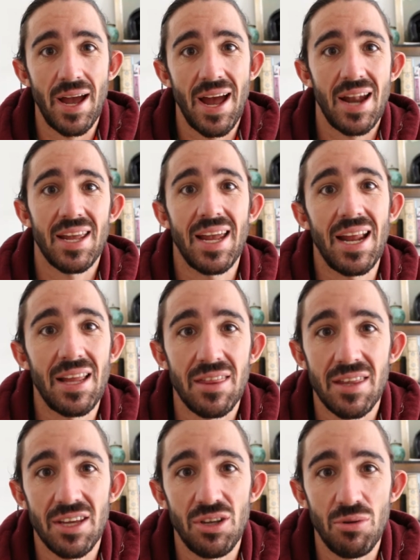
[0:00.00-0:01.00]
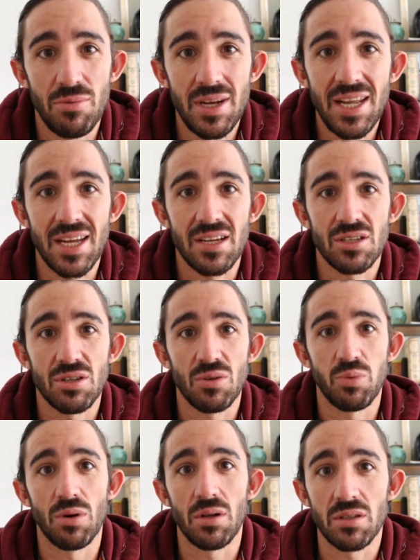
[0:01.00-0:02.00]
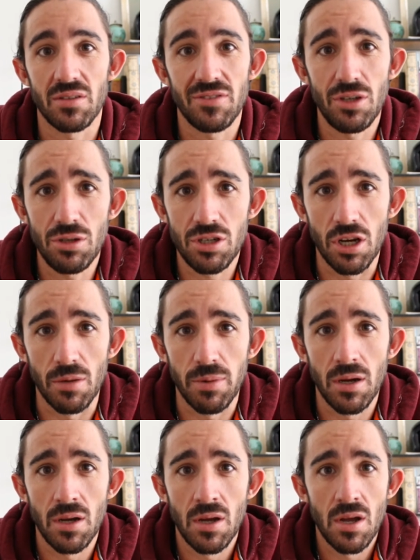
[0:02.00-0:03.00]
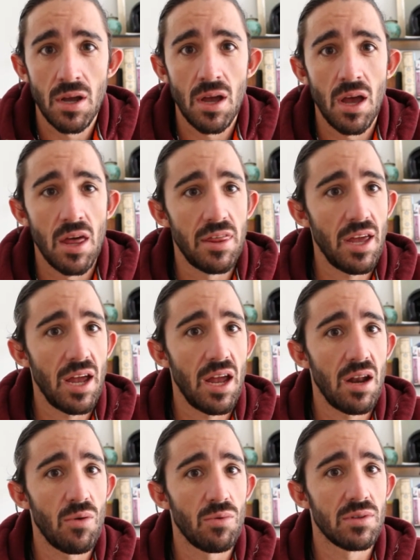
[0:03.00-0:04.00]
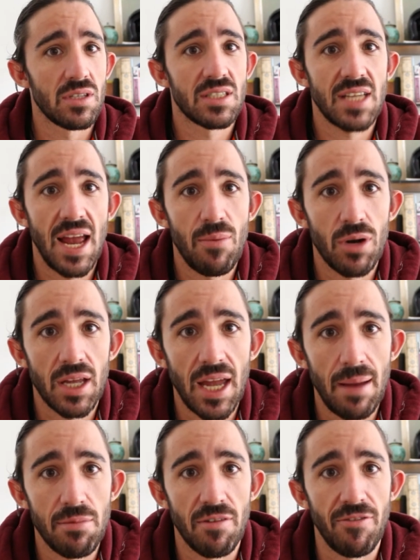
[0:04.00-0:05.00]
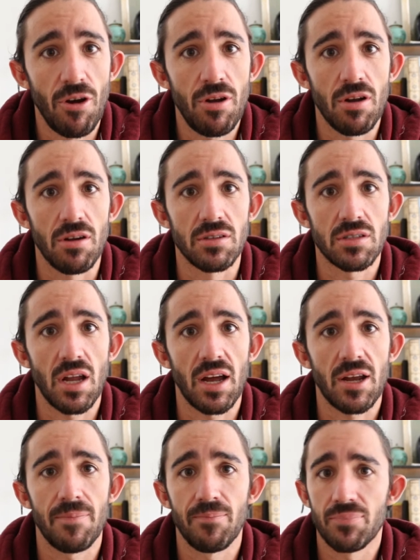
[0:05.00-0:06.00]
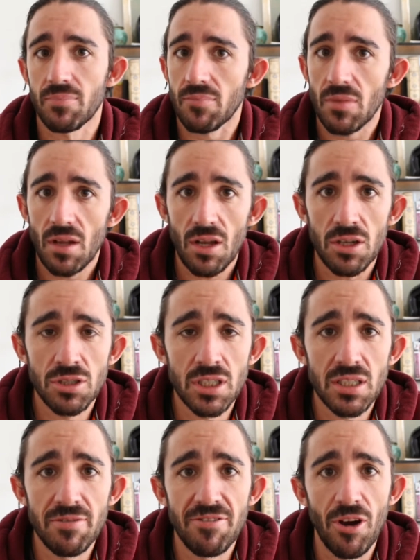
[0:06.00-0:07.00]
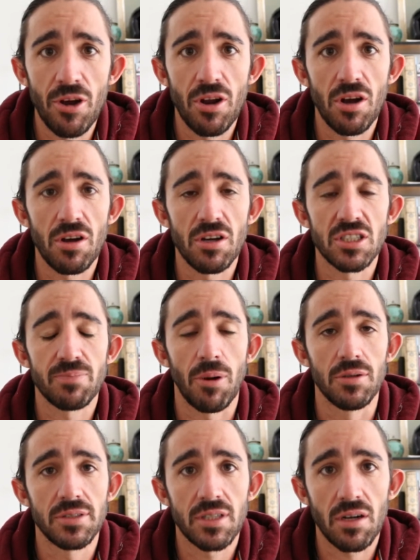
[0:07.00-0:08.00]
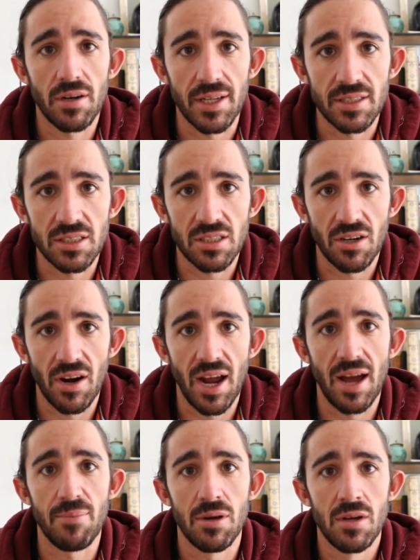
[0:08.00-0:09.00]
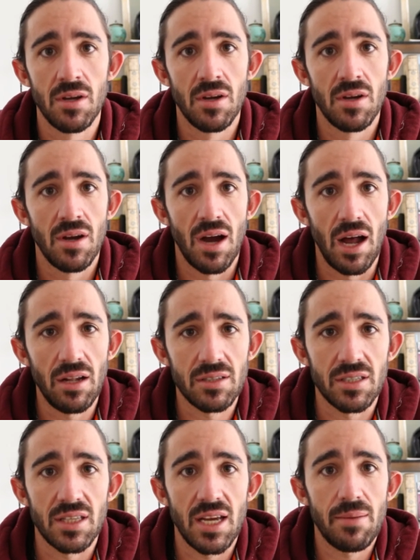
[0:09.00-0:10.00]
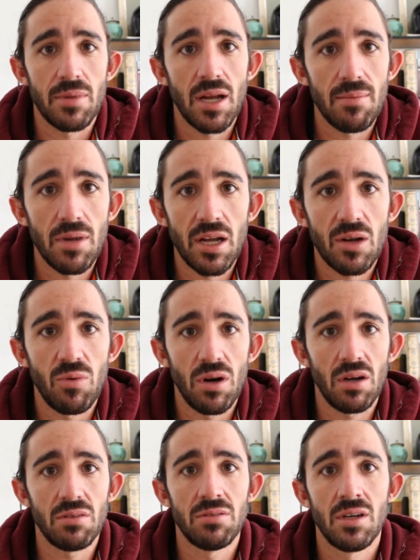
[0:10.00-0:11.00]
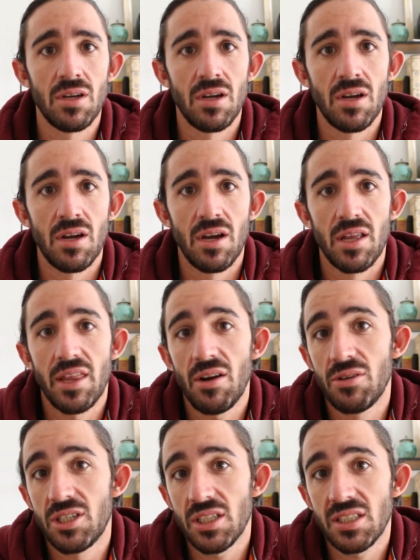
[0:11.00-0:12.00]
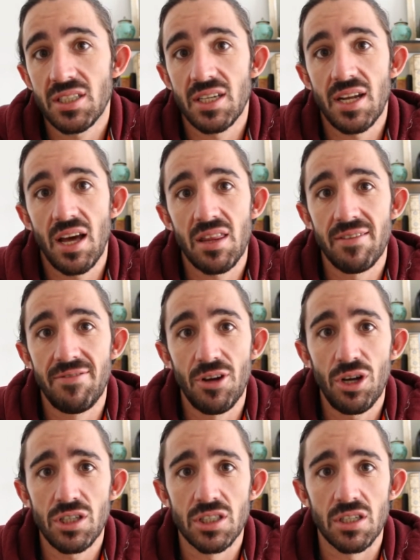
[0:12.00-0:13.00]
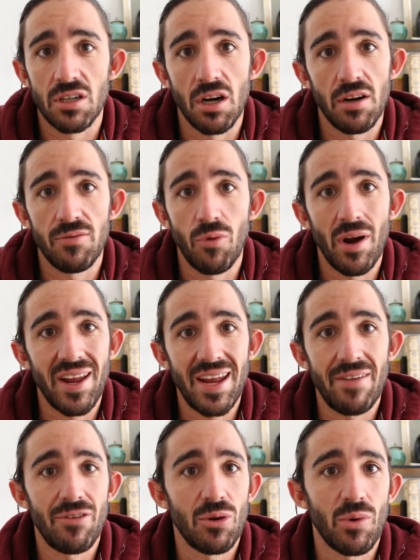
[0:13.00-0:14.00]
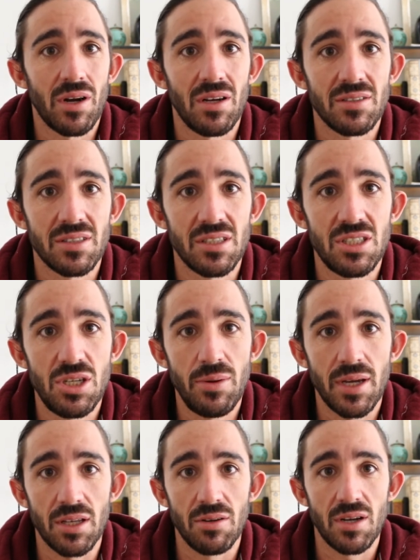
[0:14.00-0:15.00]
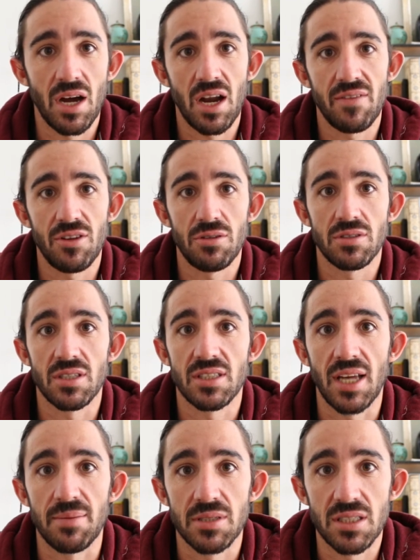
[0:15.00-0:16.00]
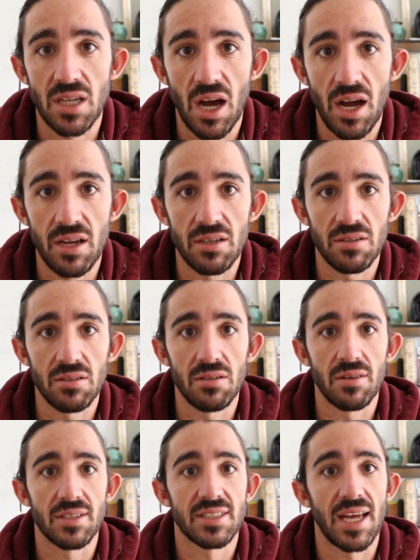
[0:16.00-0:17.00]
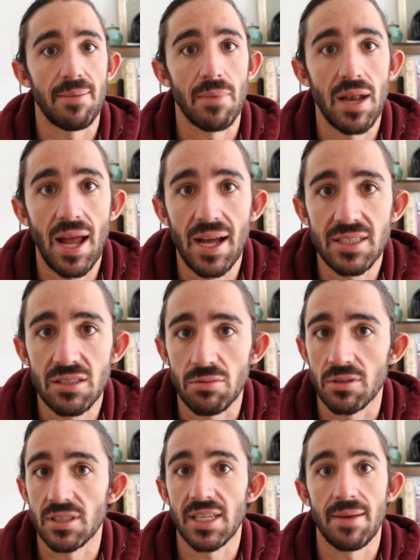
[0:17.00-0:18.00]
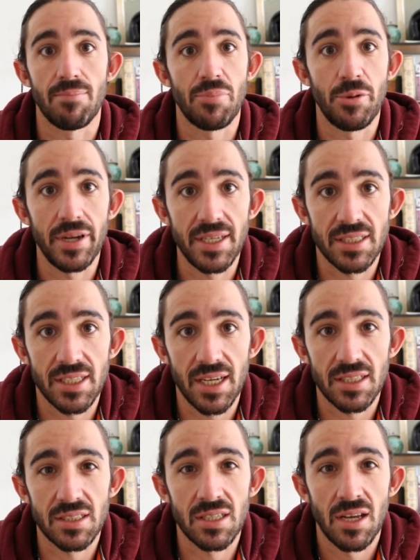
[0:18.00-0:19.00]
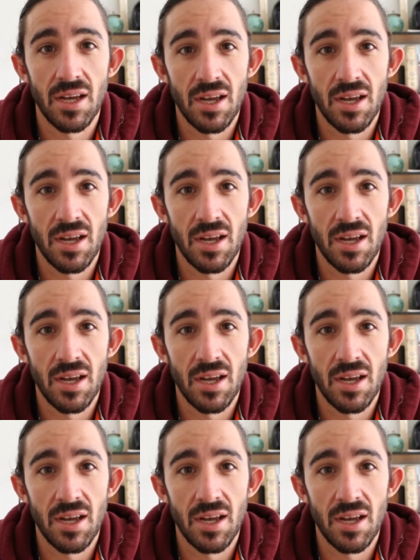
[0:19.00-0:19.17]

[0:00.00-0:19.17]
adding anything unique to the world of YouTube. Then the same when it came to photos, like took some photos, posted on Instagram, I looked at them and I'm like, well, they're just another version of what everyone else is doing. You kind of use the same style, the same LUTs, or the same presets,